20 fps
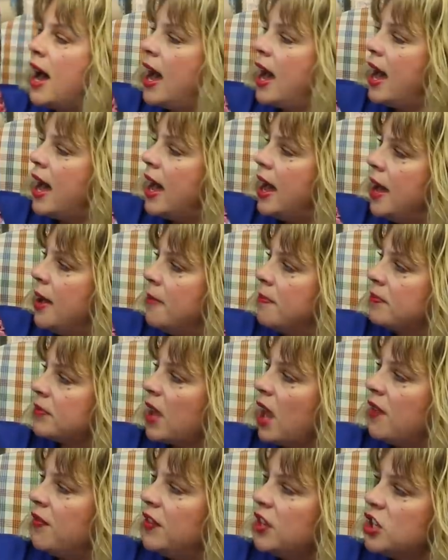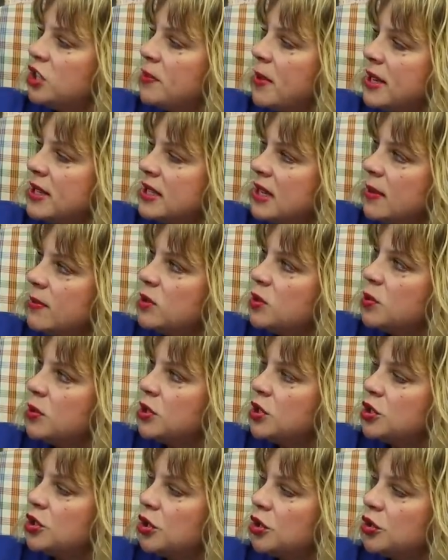Um, I finished my seams
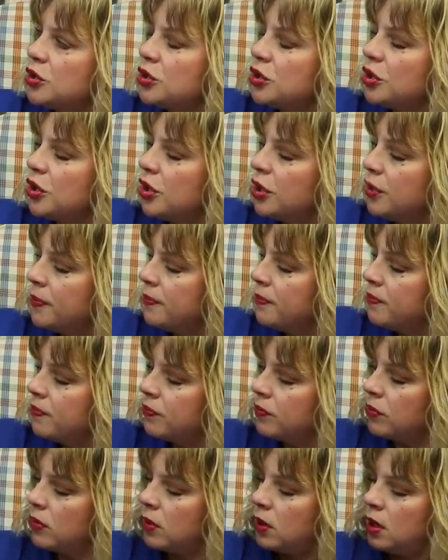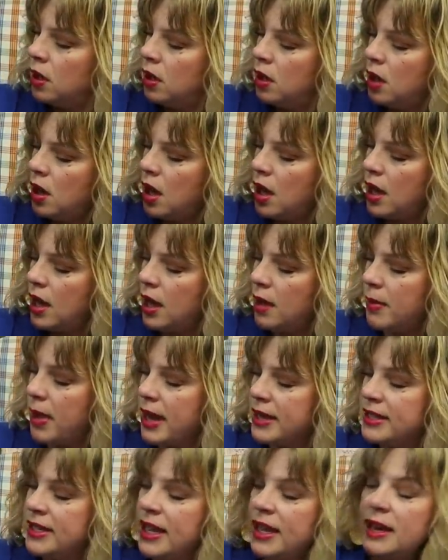with serger. Um,
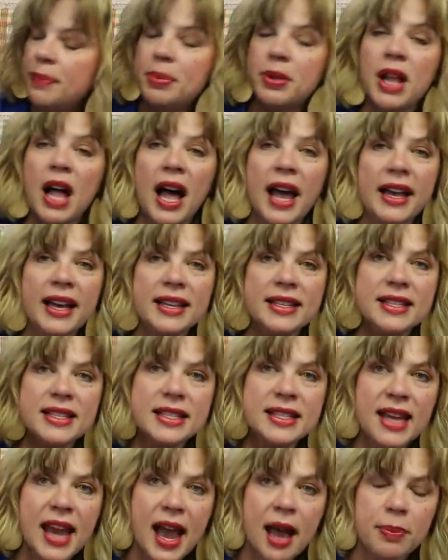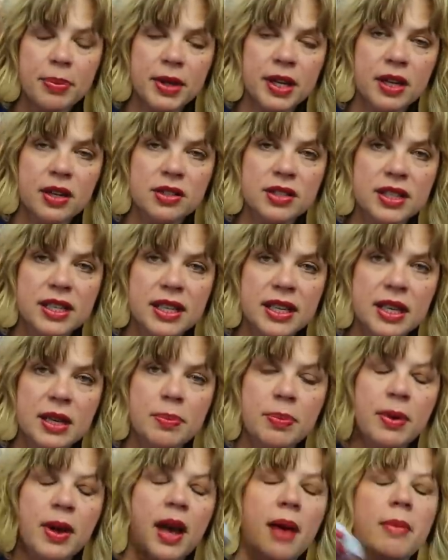I did apply a snap here to
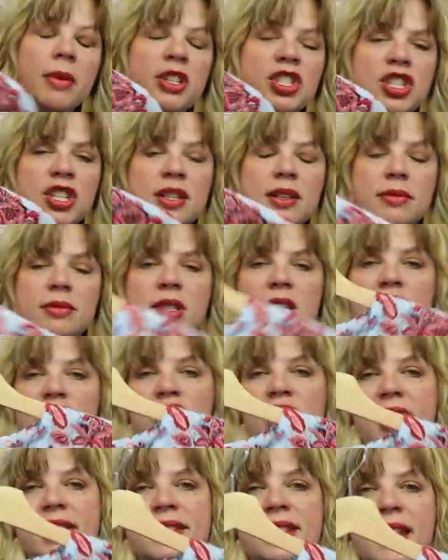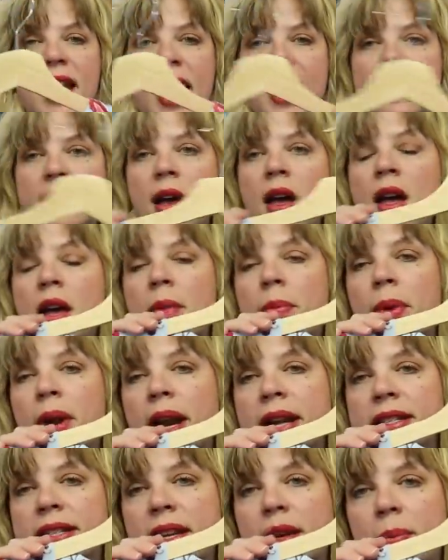keep, um, and she suggests that,
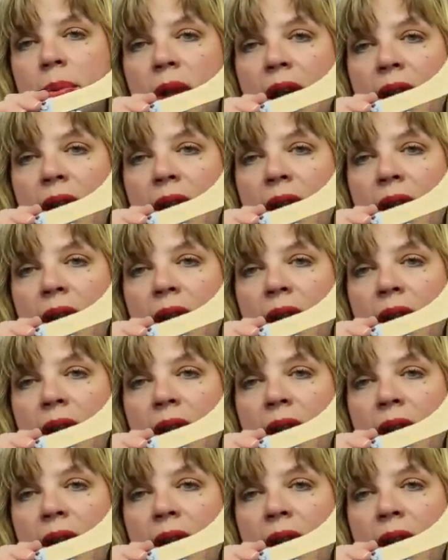but I did